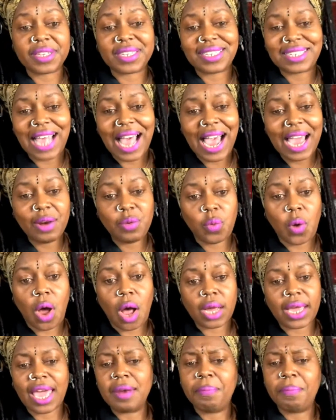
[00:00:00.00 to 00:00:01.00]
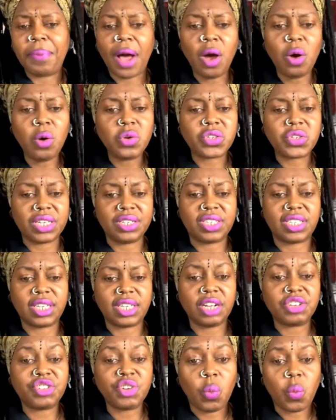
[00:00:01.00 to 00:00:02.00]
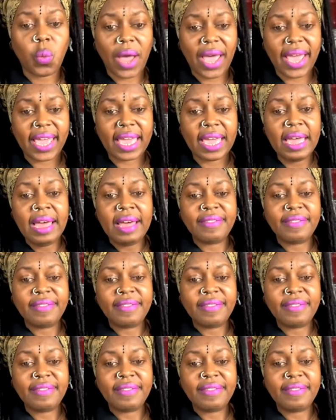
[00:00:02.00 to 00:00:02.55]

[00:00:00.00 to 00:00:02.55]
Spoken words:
sidewalk and posed in such a way